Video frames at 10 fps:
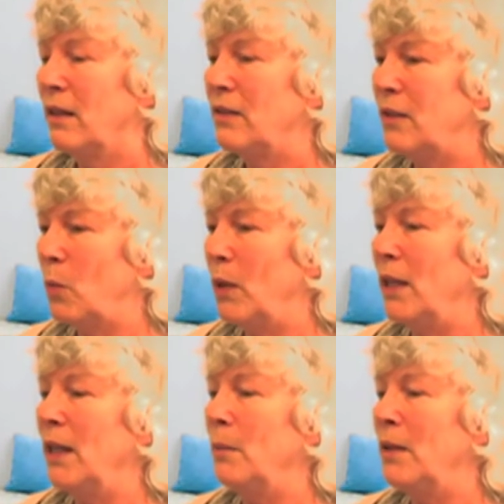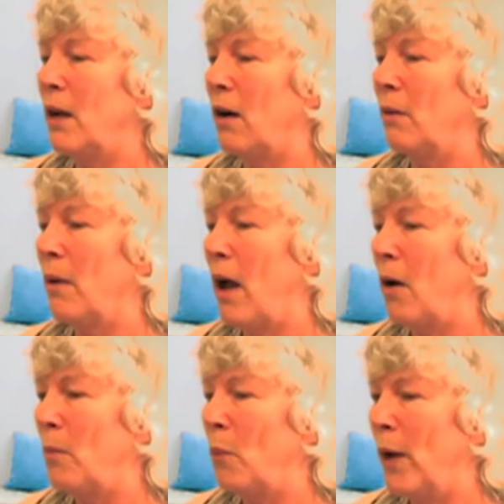So we limit
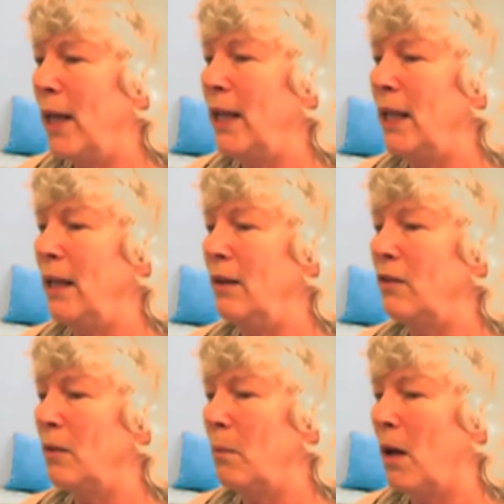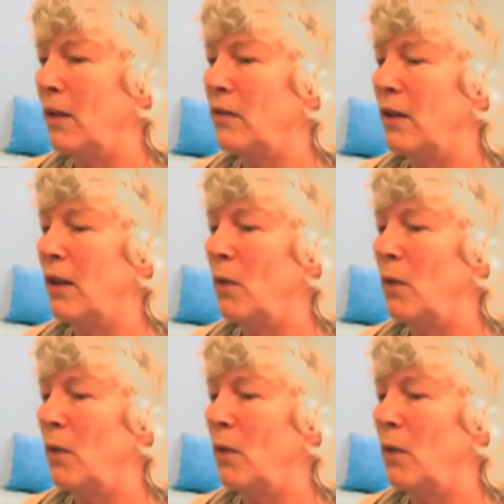our bread eating to matzah,